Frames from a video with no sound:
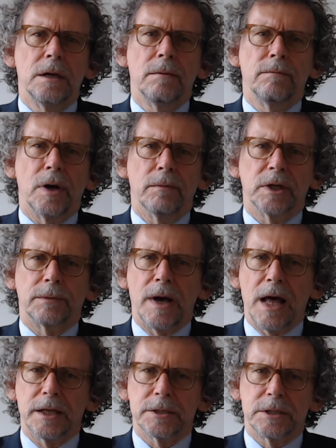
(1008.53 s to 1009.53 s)
public
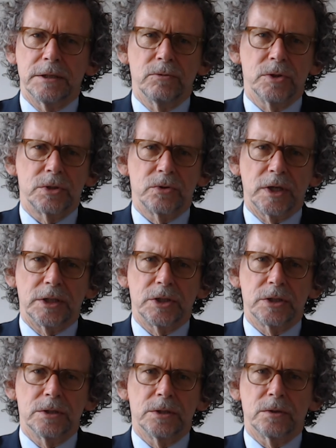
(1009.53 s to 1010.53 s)
policy
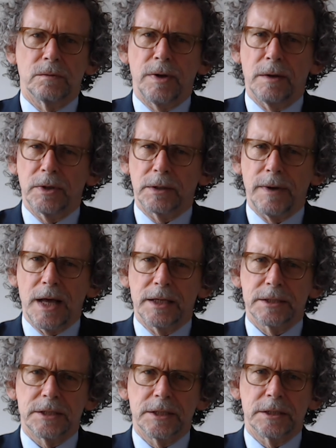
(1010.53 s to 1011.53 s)
restrictions or public
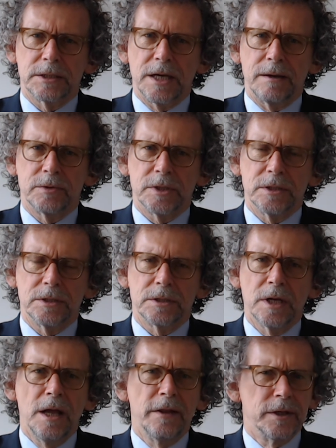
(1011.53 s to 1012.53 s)
policy exceptions.
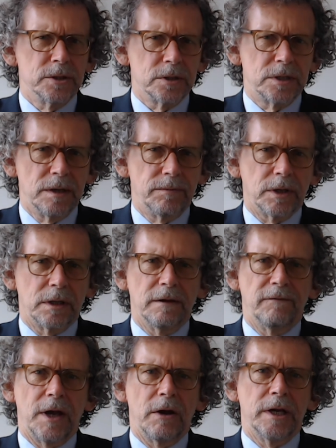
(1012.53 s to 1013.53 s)
These are typically
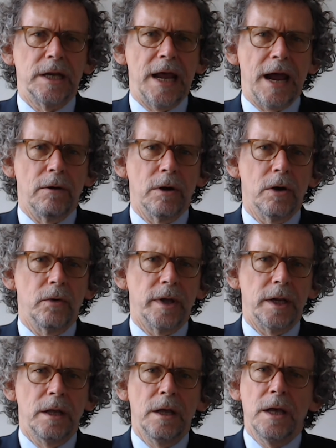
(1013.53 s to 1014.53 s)
very narrow
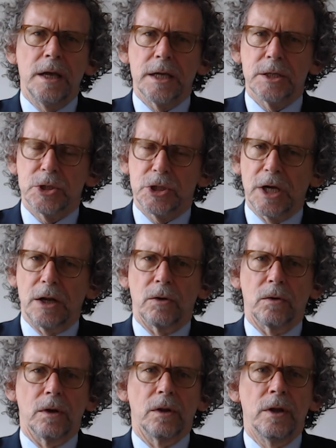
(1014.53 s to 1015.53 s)
and in
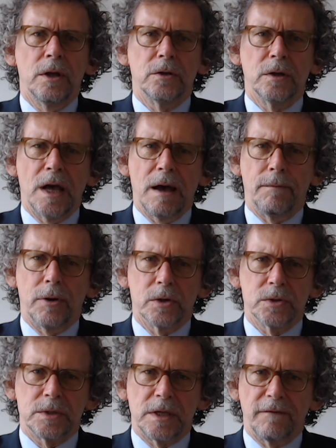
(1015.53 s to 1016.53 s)
general do not
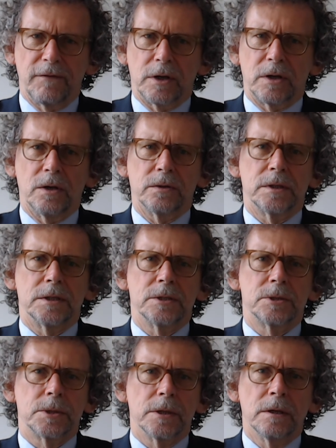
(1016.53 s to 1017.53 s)
pose difficulties
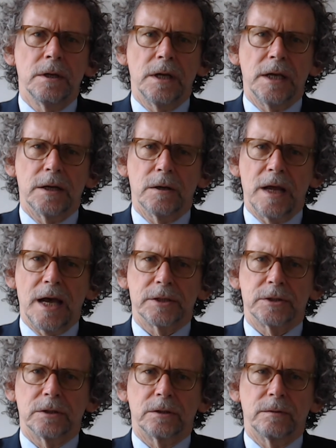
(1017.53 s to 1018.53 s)
for
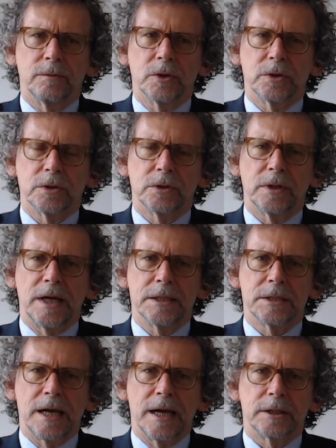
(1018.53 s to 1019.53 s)
international commercial
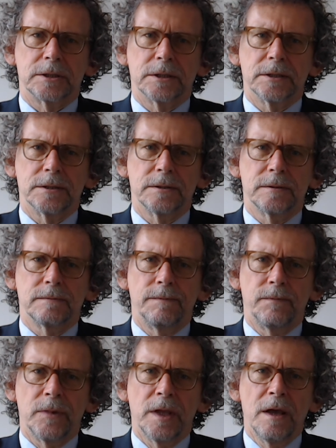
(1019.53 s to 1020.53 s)
transactions.
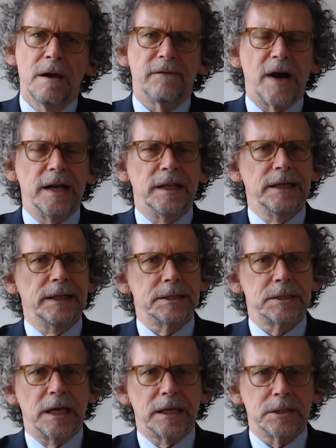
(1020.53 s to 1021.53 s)
Finally, let's
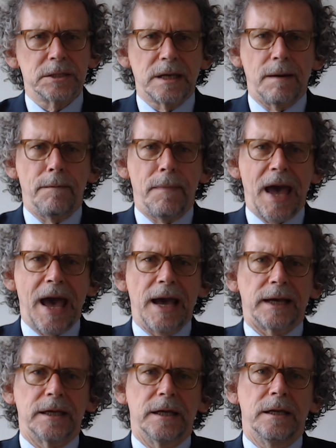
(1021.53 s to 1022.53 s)
take a step
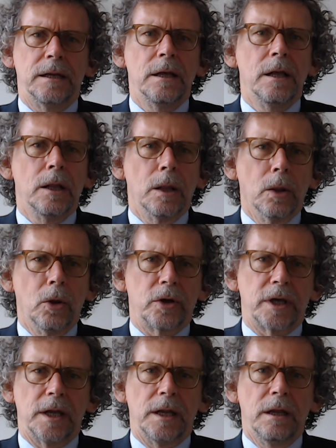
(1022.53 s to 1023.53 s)
back and look at